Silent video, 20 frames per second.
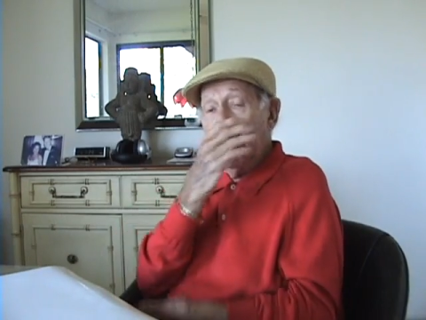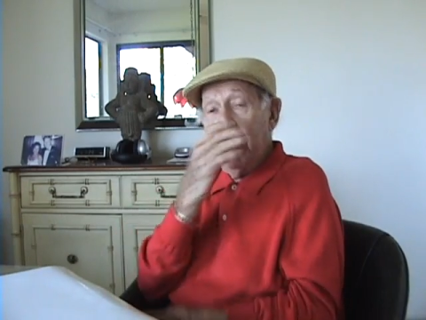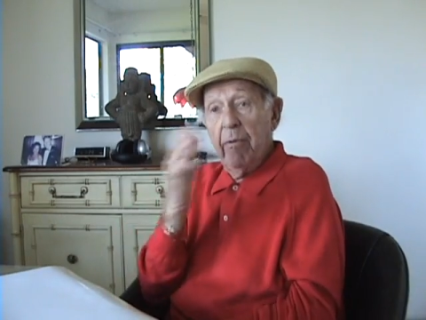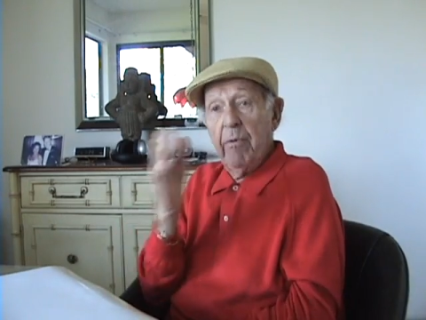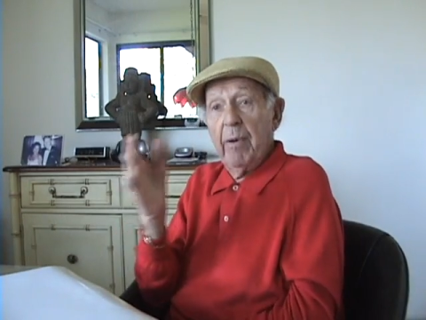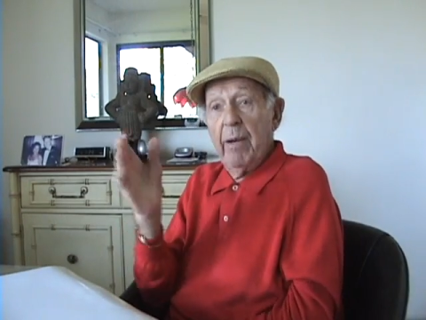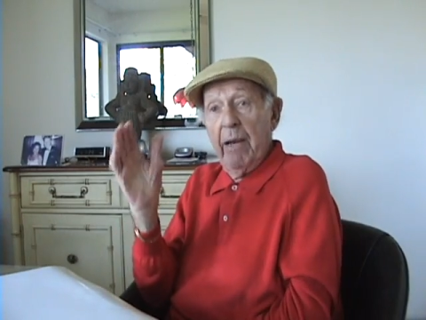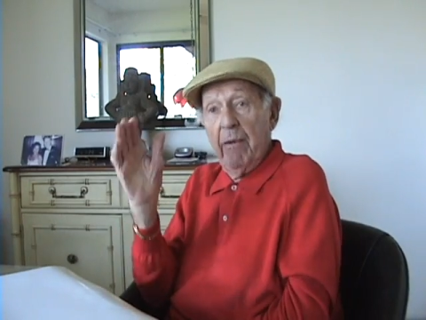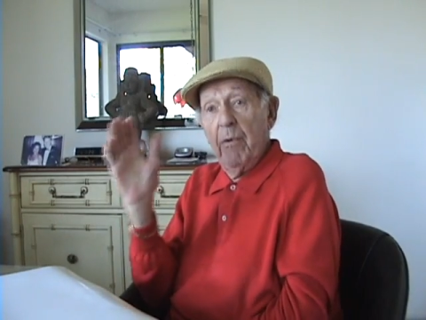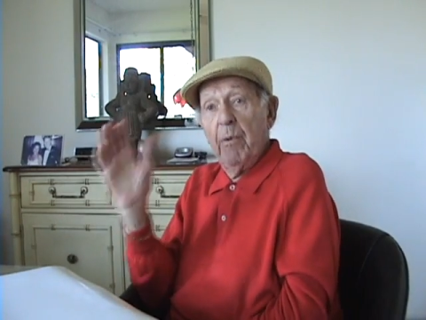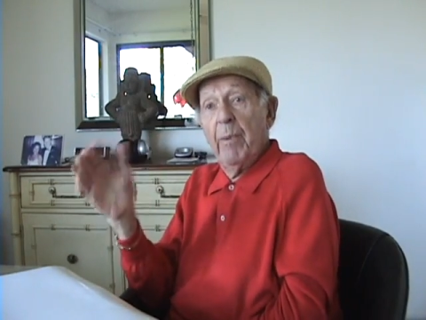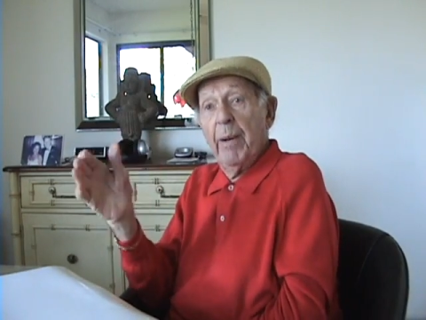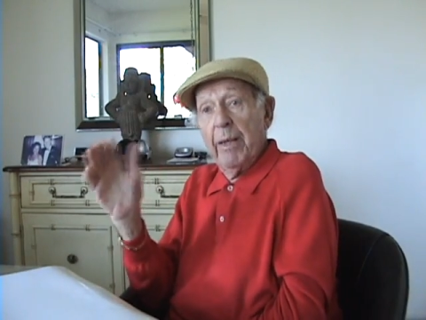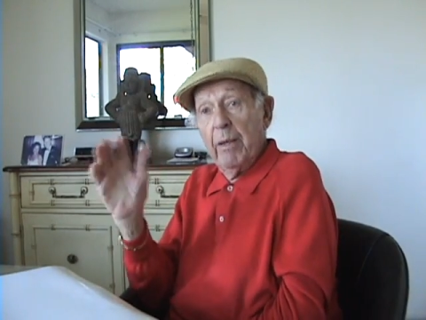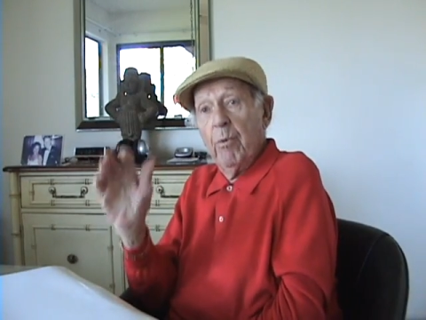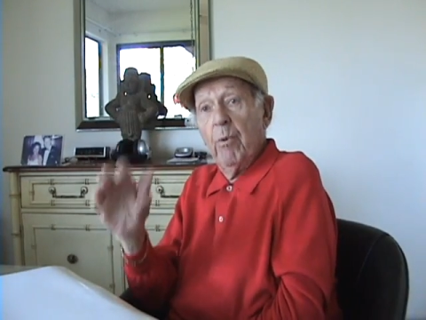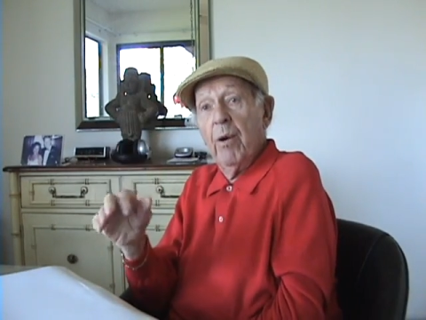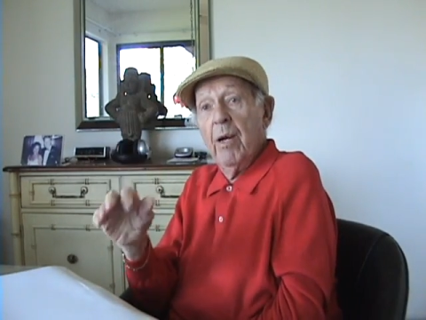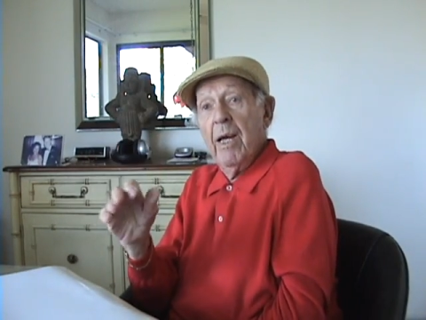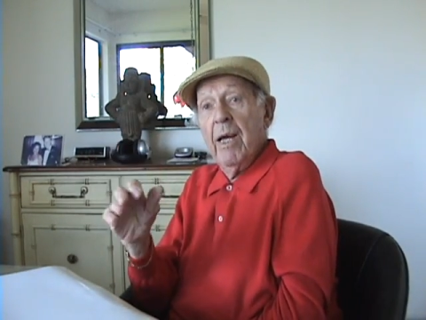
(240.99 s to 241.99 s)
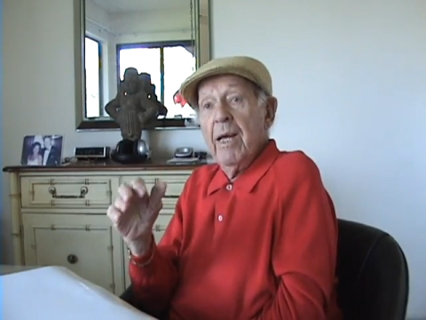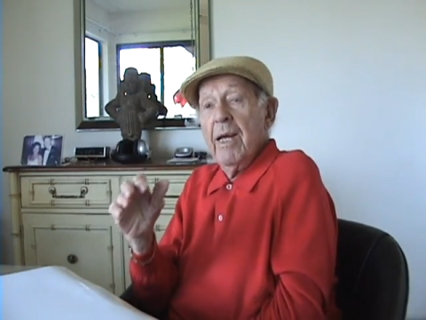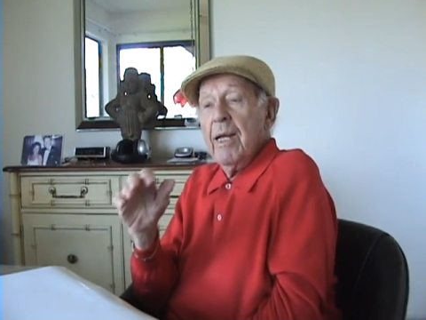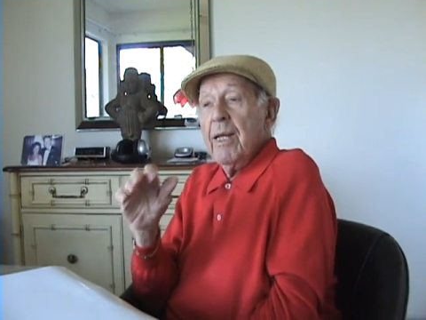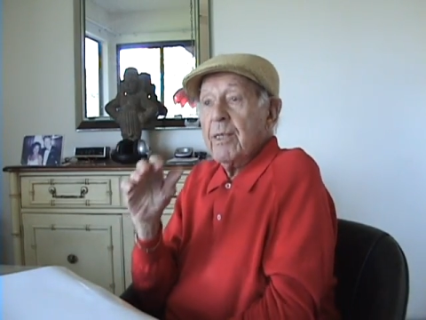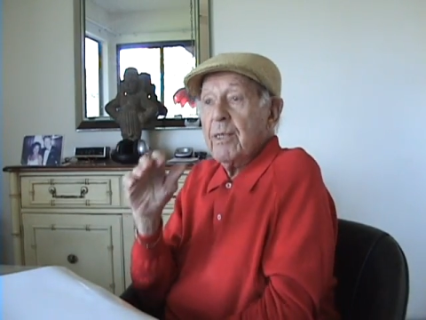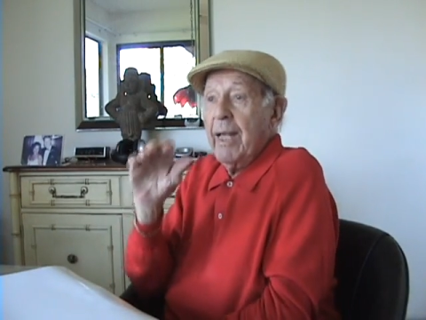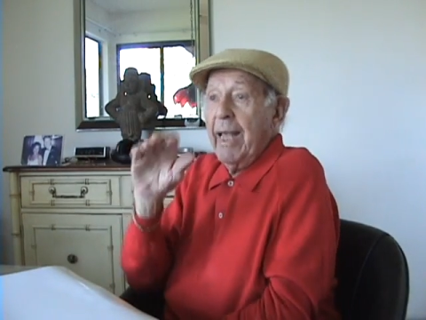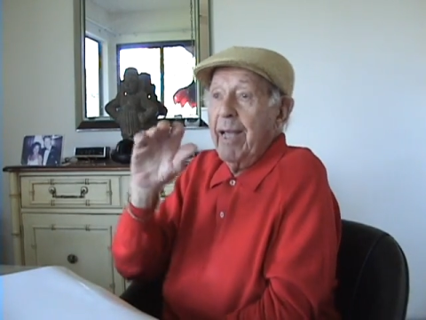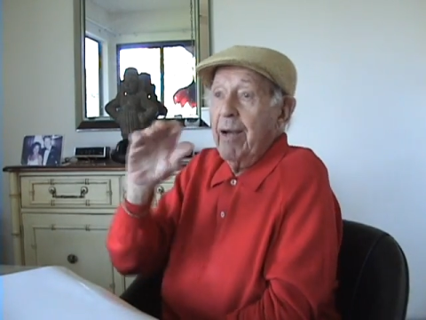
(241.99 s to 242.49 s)
Everybody,
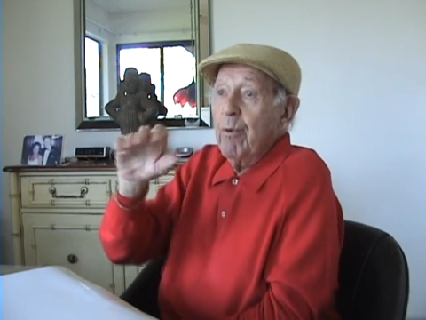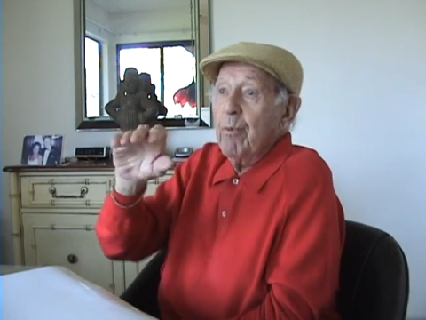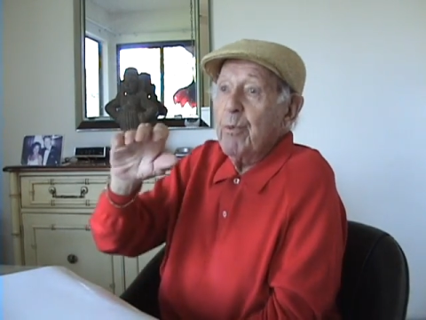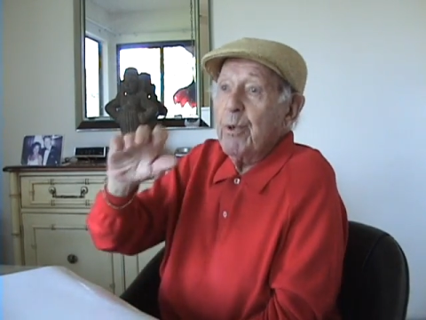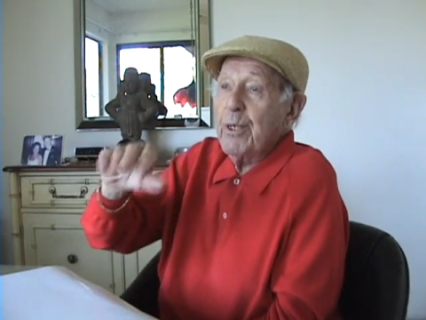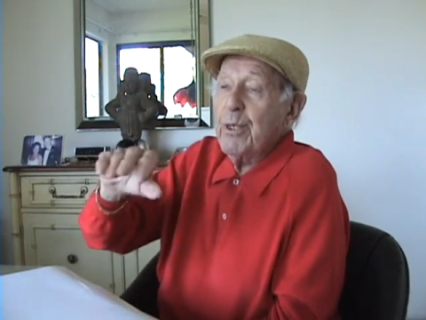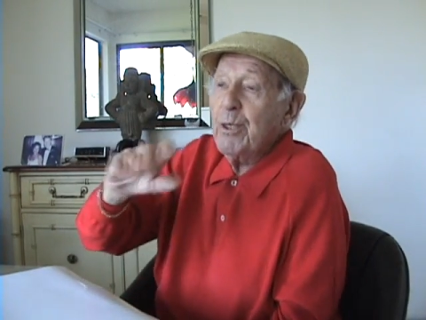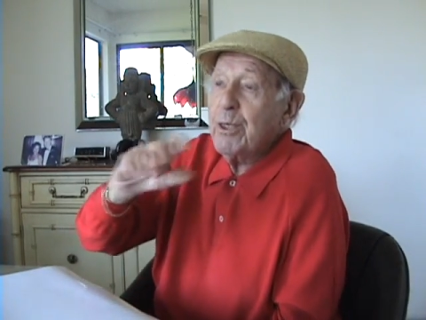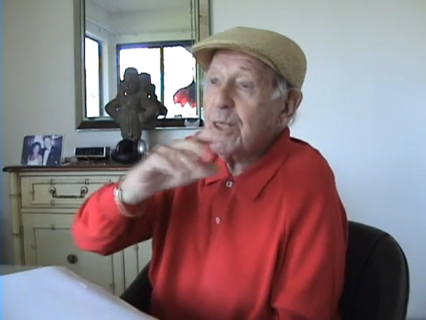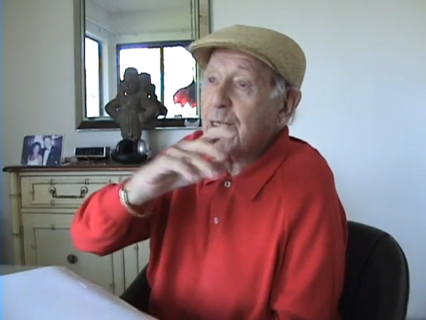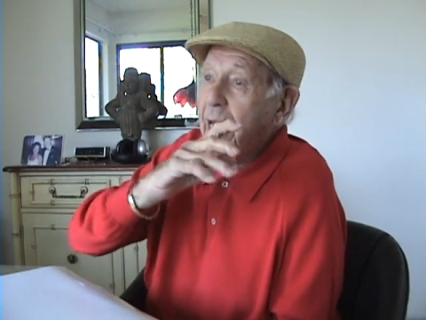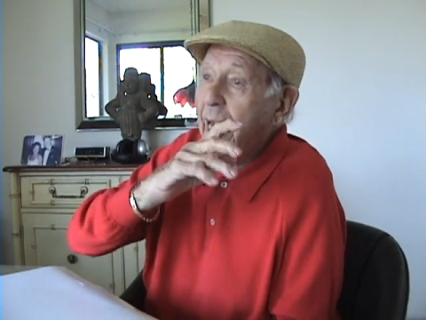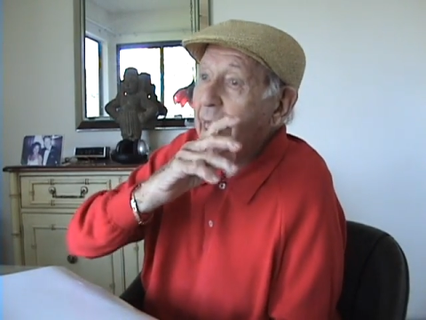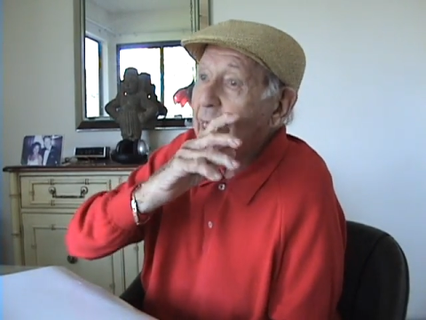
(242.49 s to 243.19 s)
the Elmwood used to,